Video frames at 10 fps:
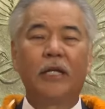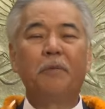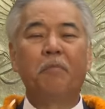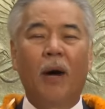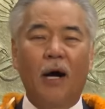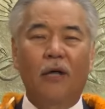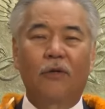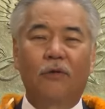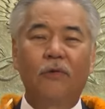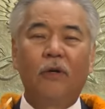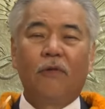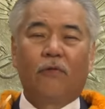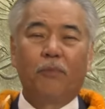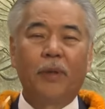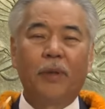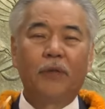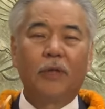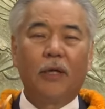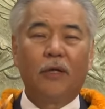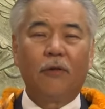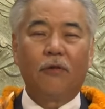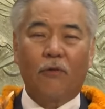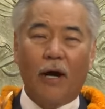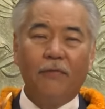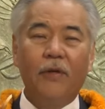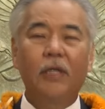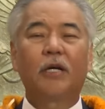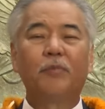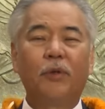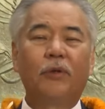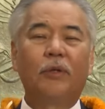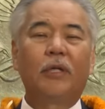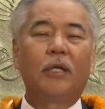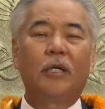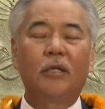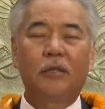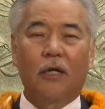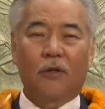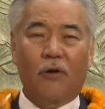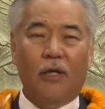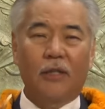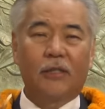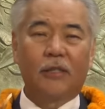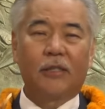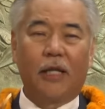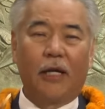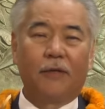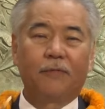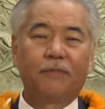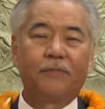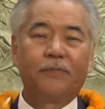is a model for building thriving communities across the state.